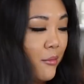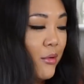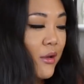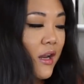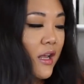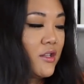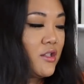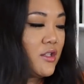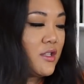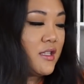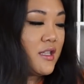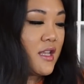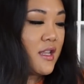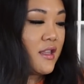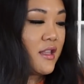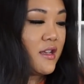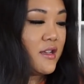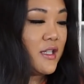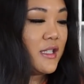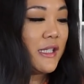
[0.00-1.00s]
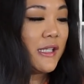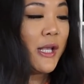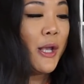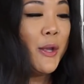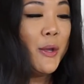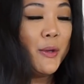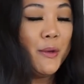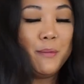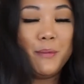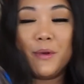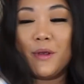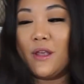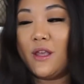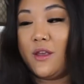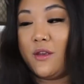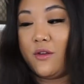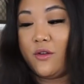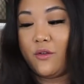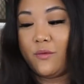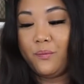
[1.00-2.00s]
But I just think they're super
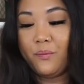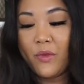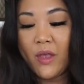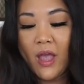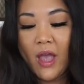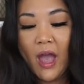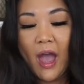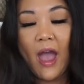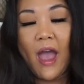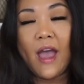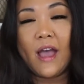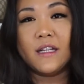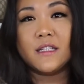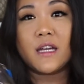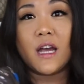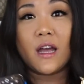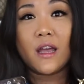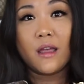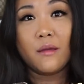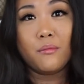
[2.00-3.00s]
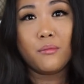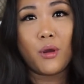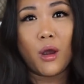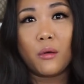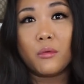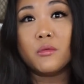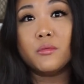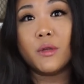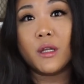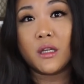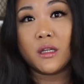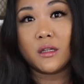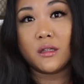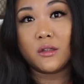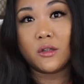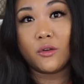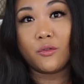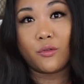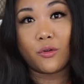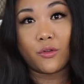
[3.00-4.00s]
cute, and I am probably gonna
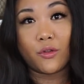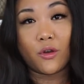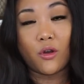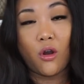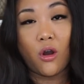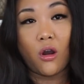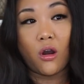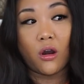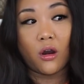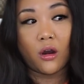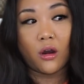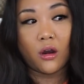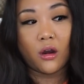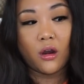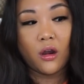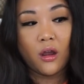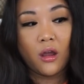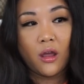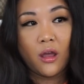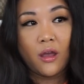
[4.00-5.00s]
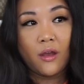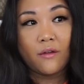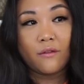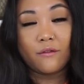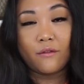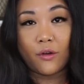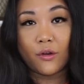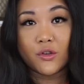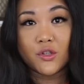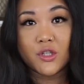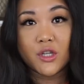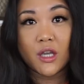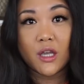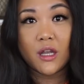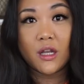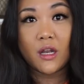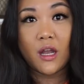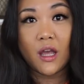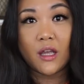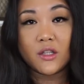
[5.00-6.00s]
look for the car
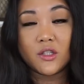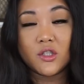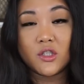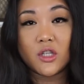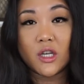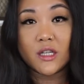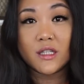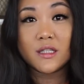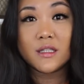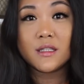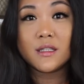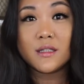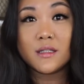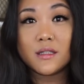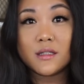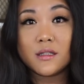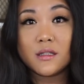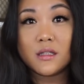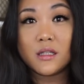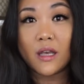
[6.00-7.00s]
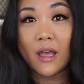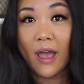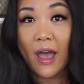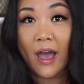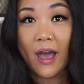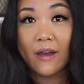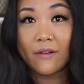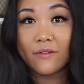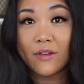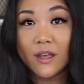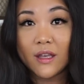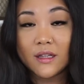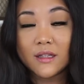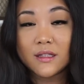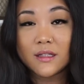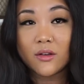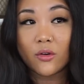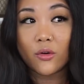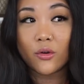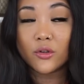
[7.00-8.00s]
version just to have
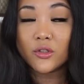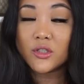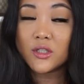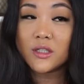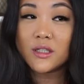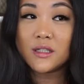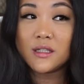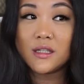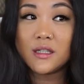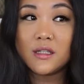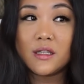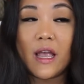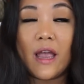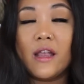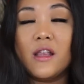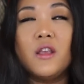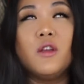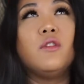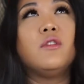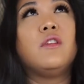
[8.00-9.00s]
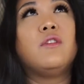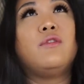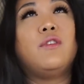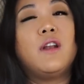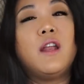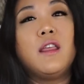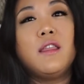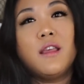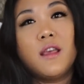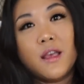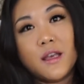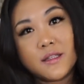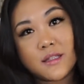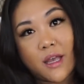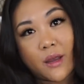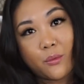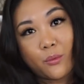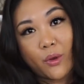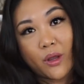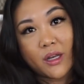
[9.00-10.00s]
it, or just to, and you know the funny thing is
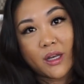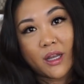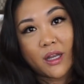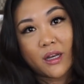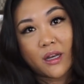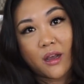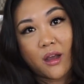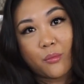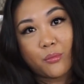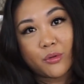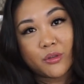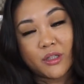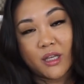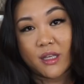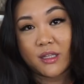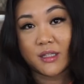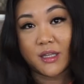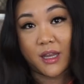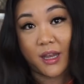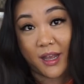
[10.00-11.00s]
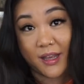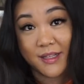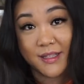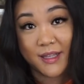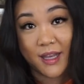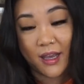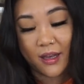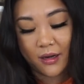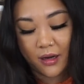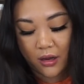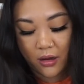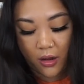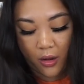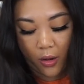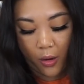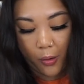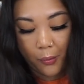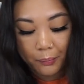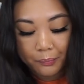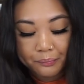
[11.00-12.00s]
I went in a couple days, like I said
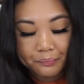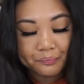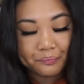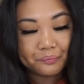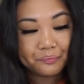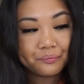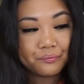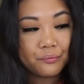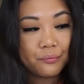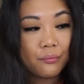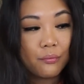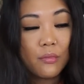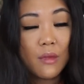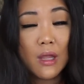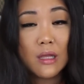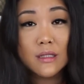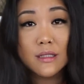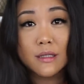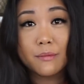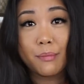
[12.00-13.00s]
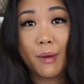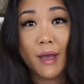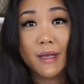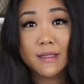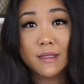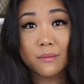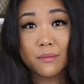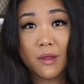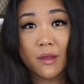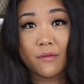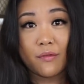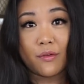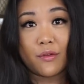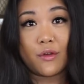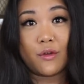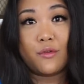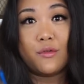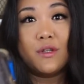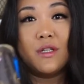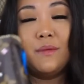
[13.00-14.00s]
ago, to buy something for
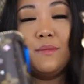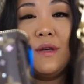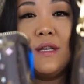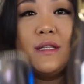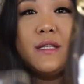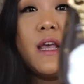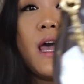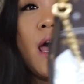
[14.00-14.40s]
the Christmas,